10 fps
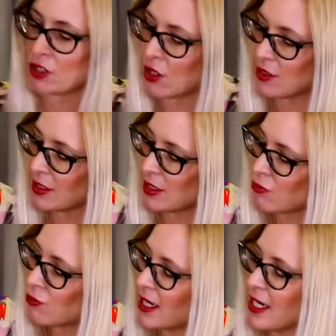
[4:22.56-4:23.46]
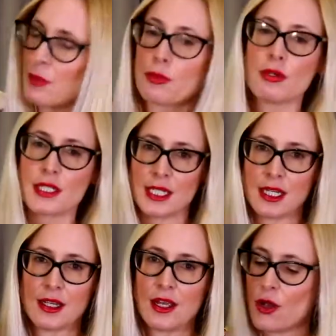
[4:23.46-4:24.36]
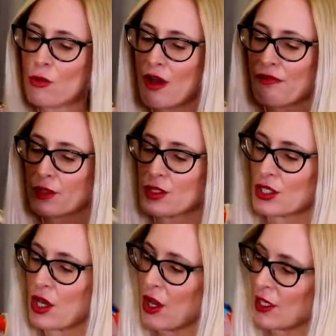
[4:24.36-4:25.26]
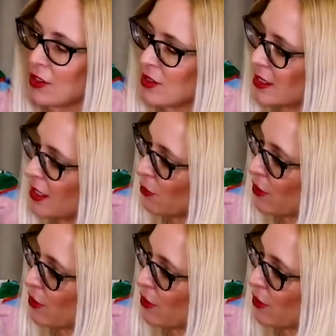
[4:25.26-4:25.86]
chosen this really pretty ruffle skirt. Can you see the